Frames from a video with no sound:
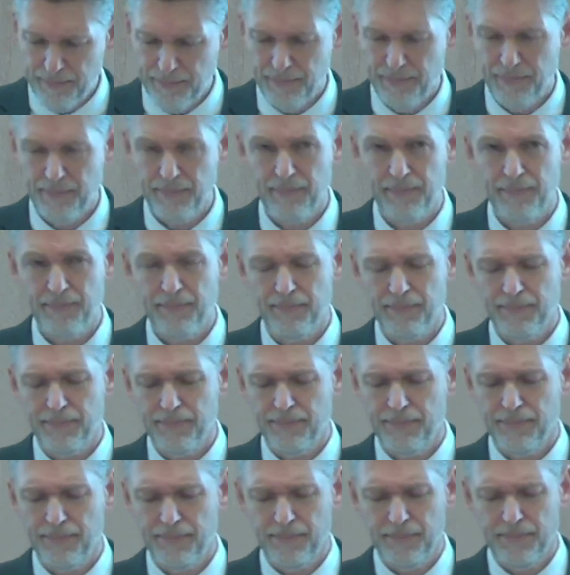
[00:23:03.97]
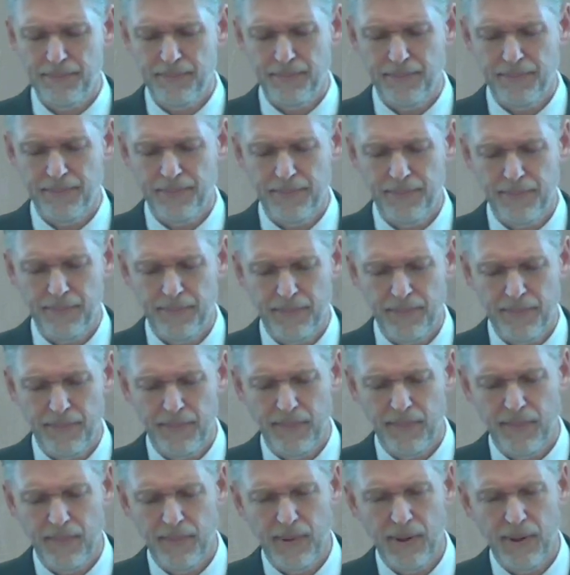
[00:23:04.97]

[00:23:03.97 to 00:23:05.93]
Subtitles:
(silence)